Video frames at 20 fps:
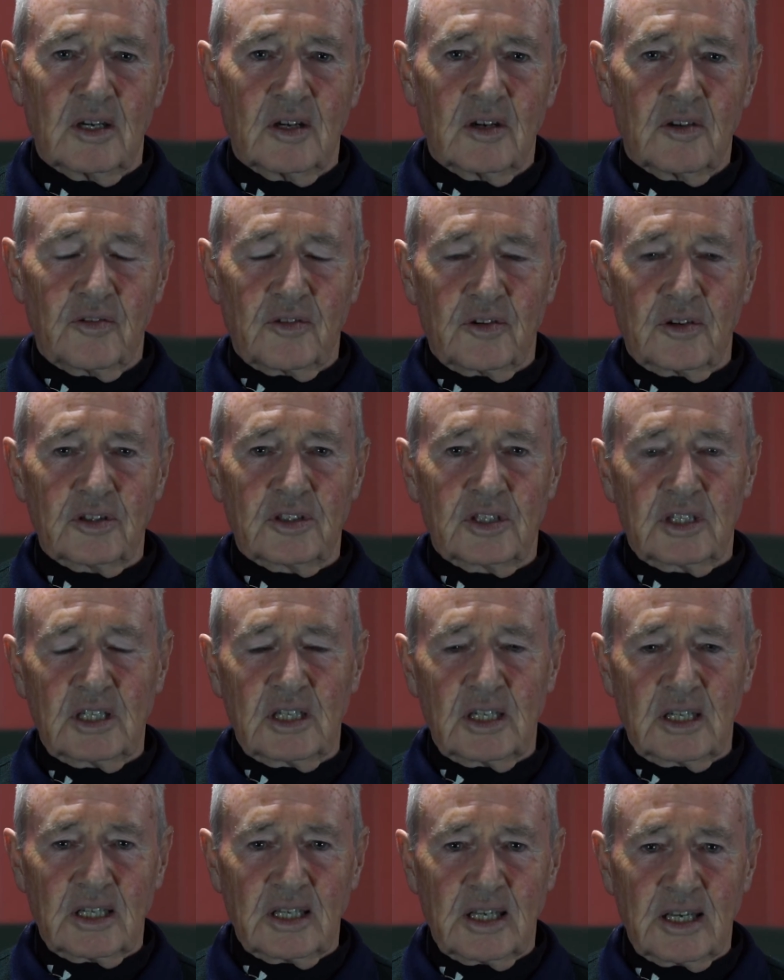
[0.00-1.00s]
First,
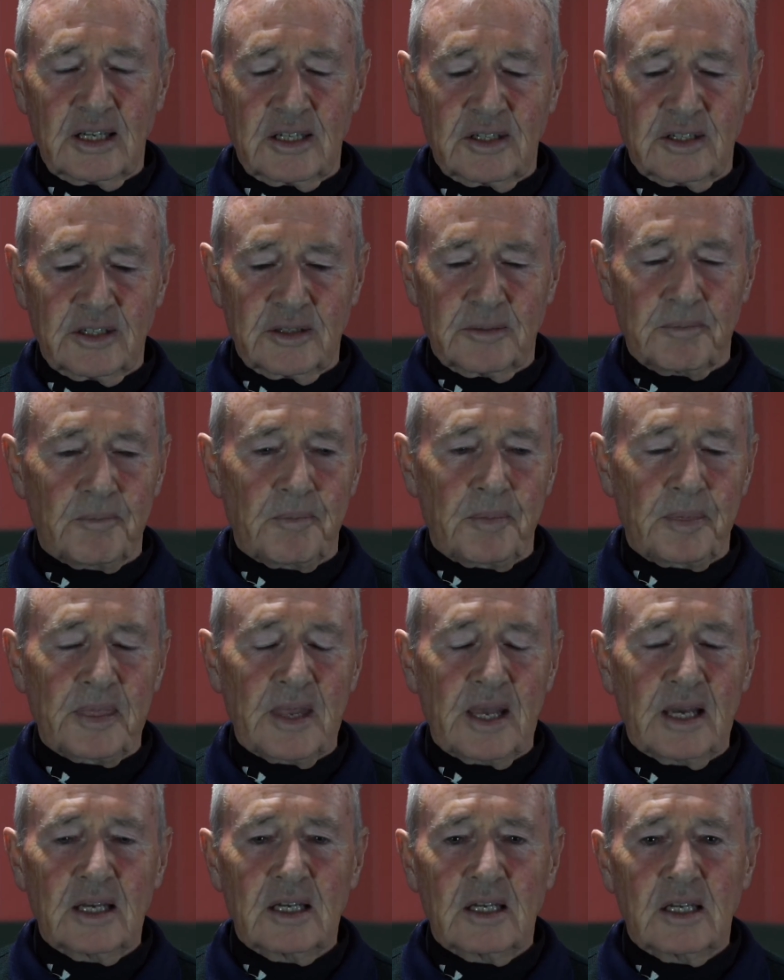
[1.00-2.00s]
I had um,
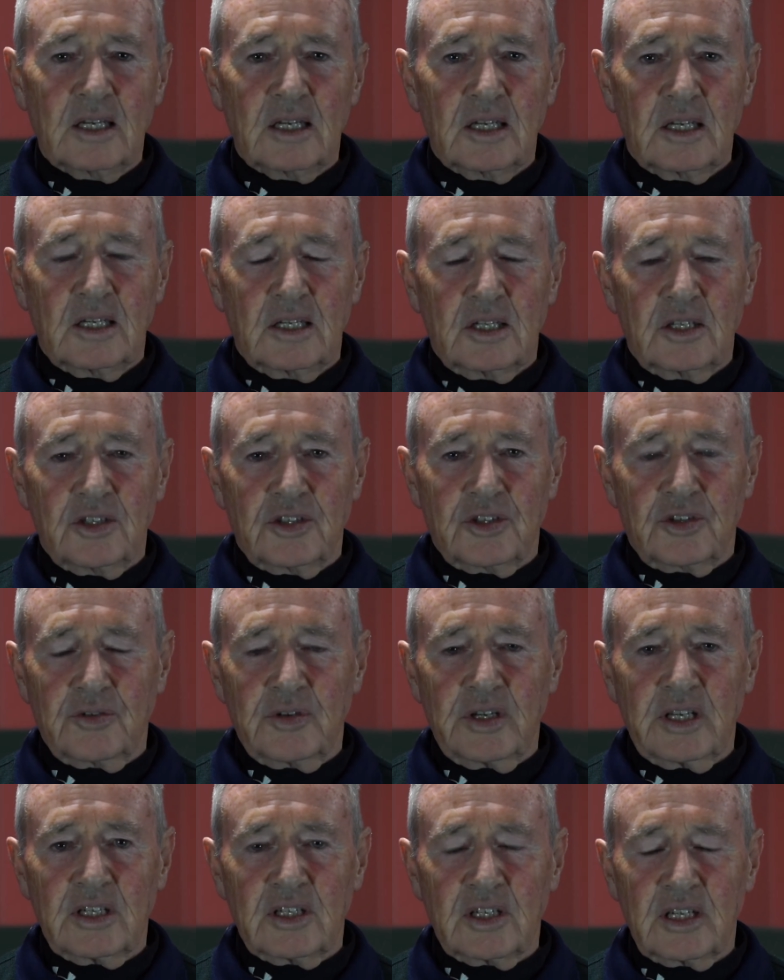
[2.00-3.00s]

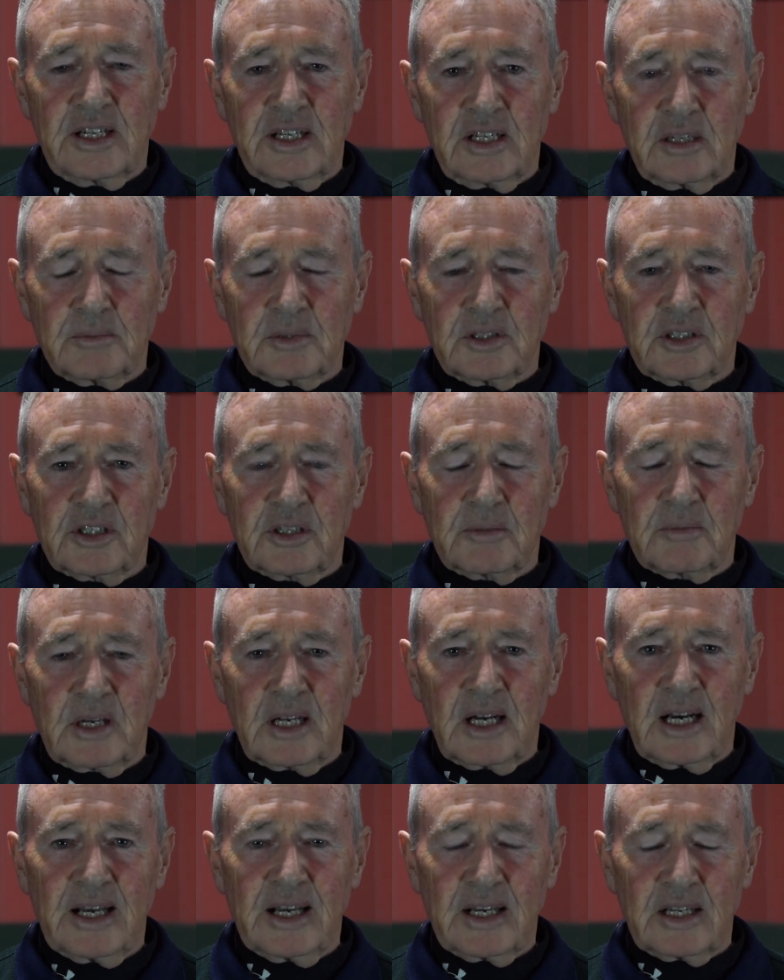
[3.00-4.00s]
strained ligaments in my
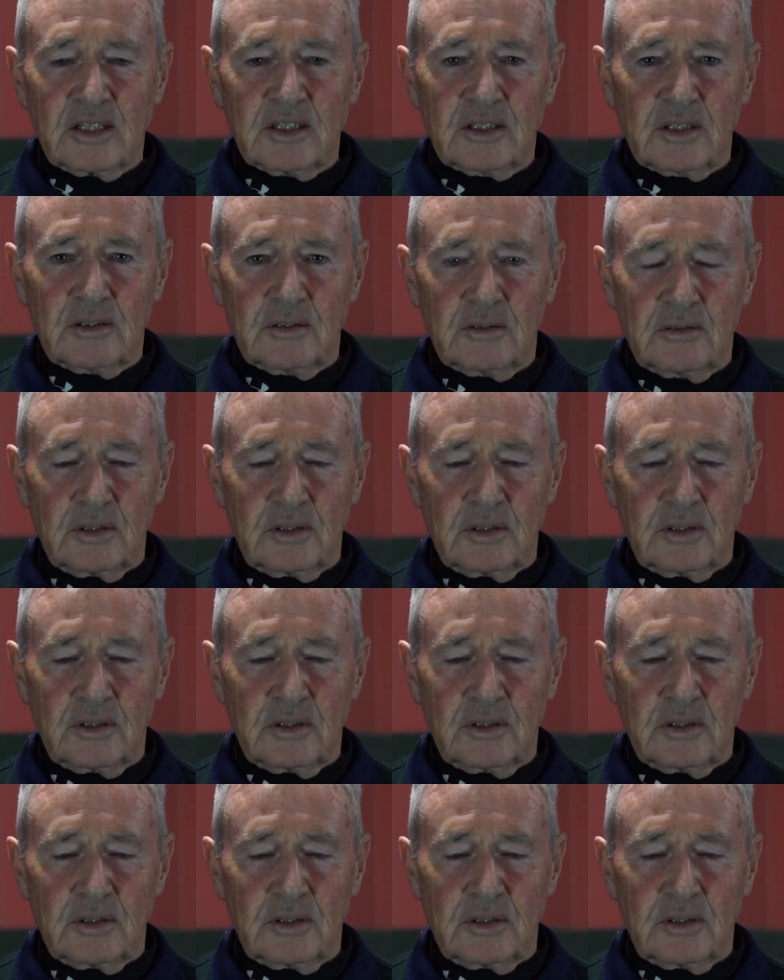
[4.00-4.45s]
legs,